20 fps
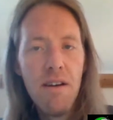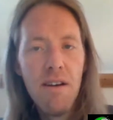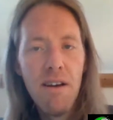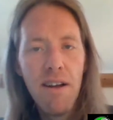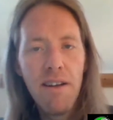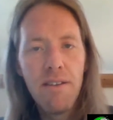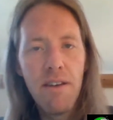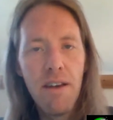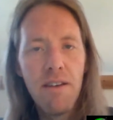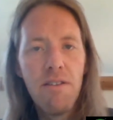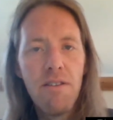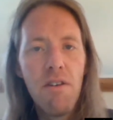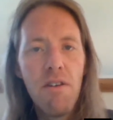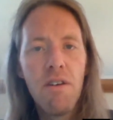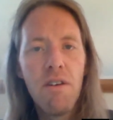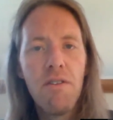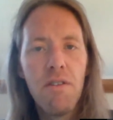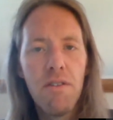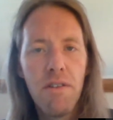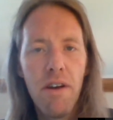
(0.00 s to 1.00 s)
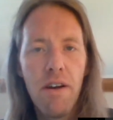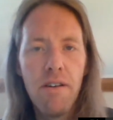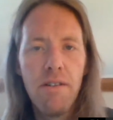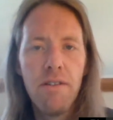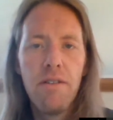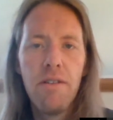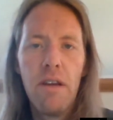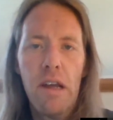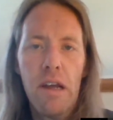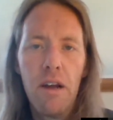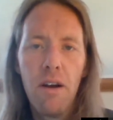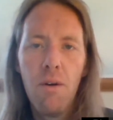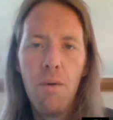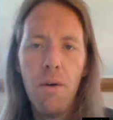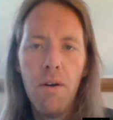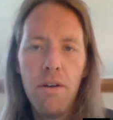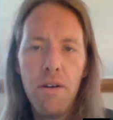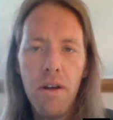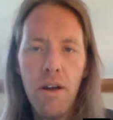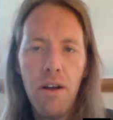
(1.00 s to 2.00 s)
let's say a 200 size
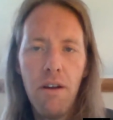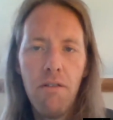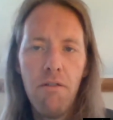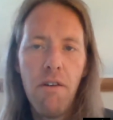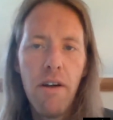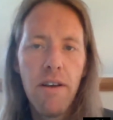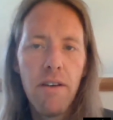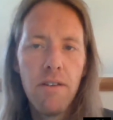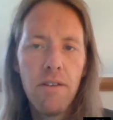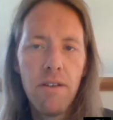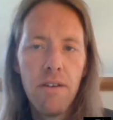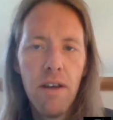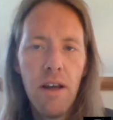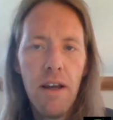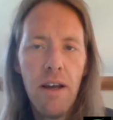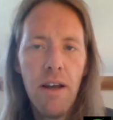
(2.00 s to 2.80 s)
quad race.